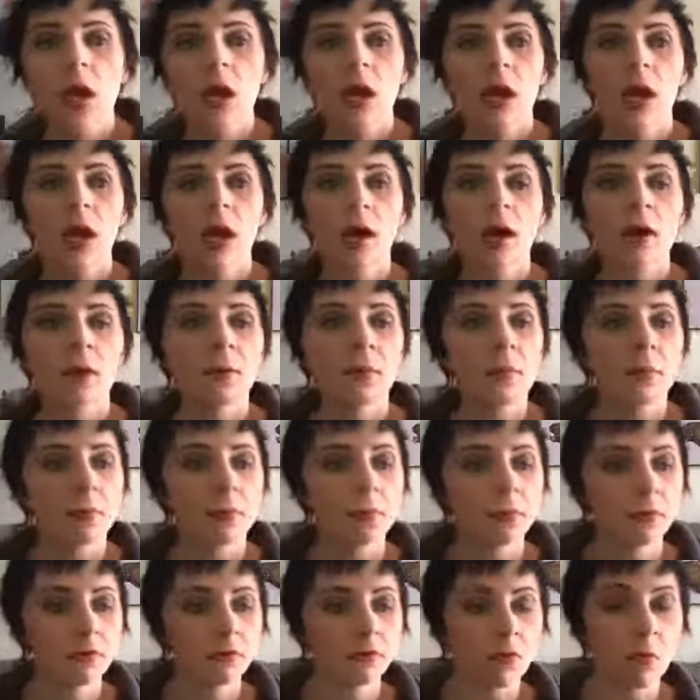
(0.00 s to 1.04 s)

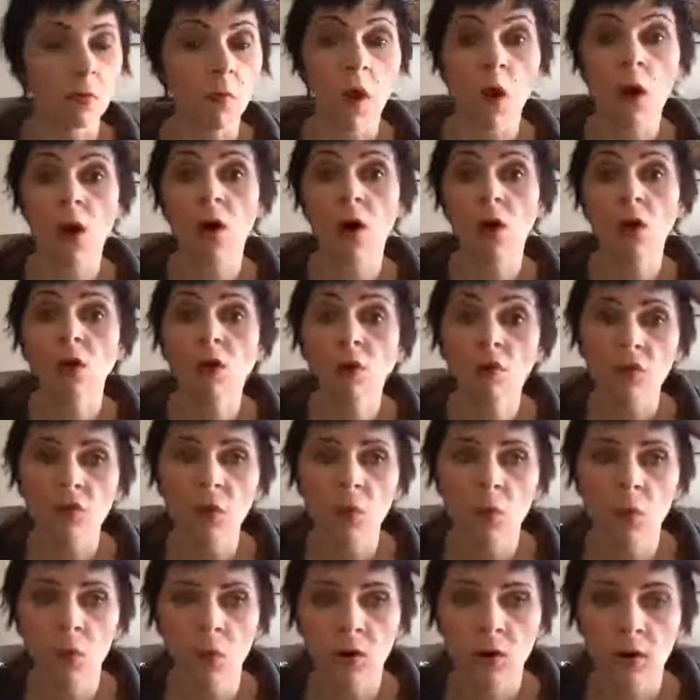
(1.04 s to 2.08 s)
from all over
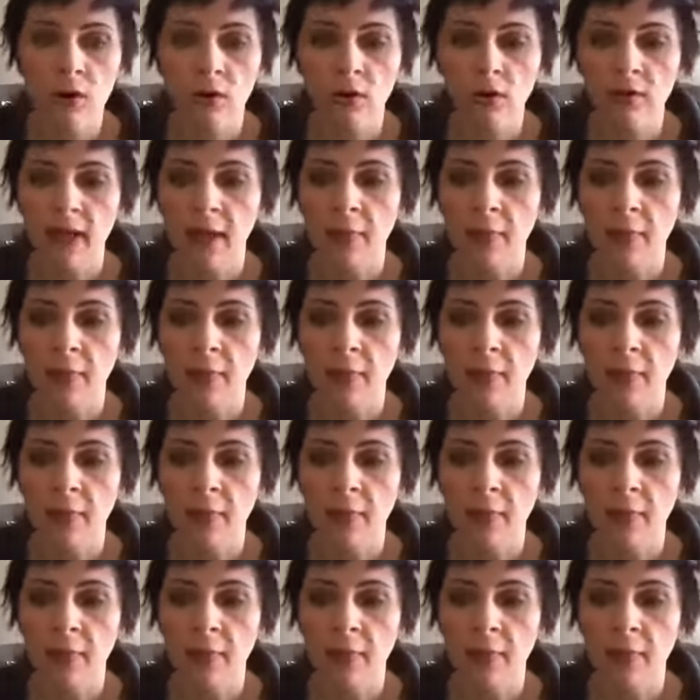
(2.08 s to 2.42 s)
the world,